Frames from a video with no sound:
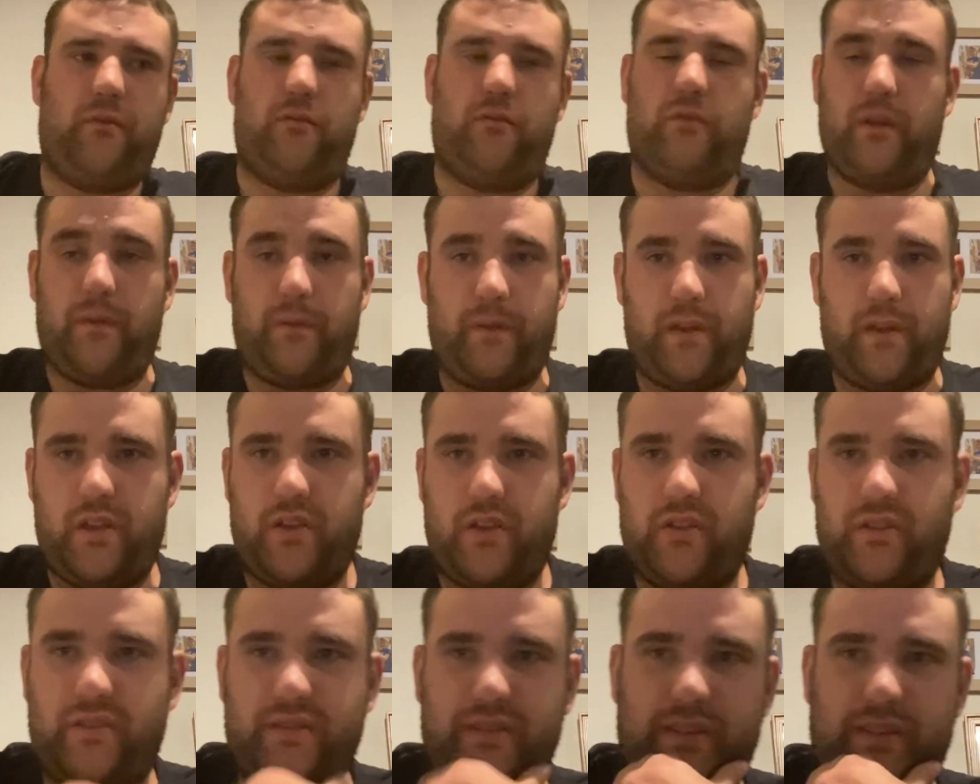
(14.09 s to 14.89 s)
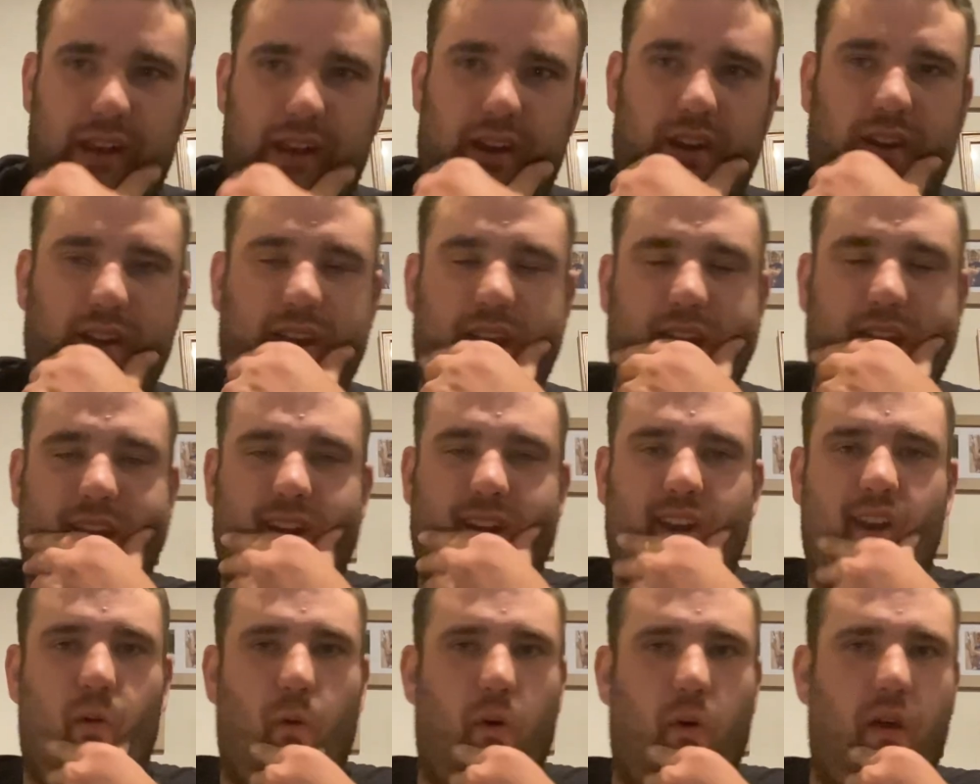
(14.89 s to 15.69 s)
reviews and,
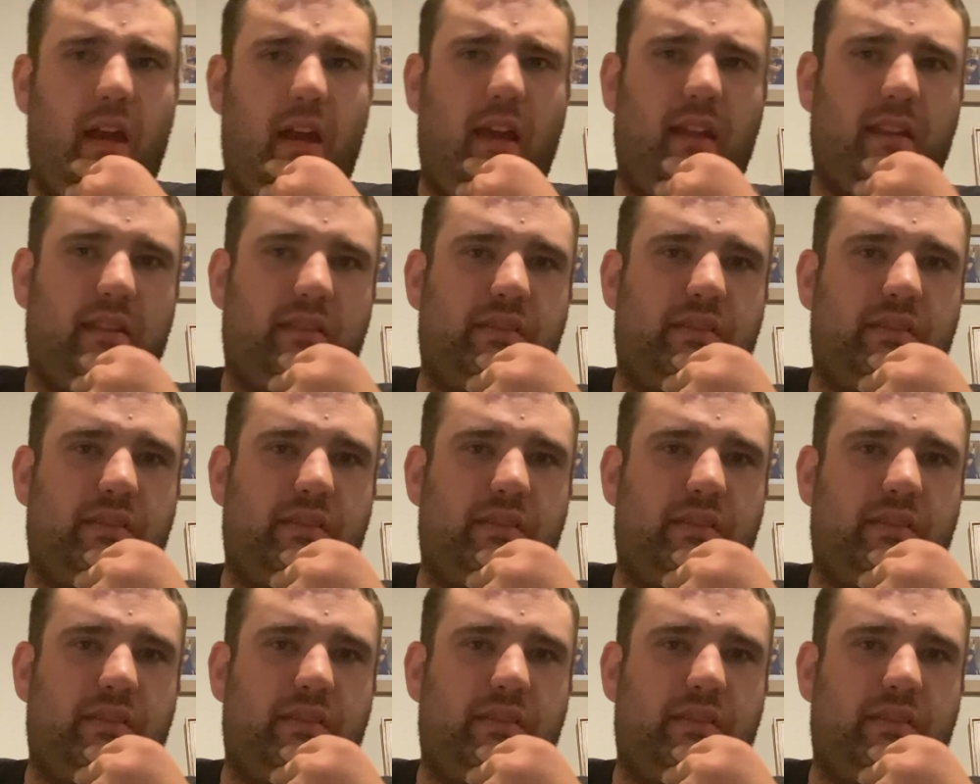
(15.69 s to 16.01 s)
and all that.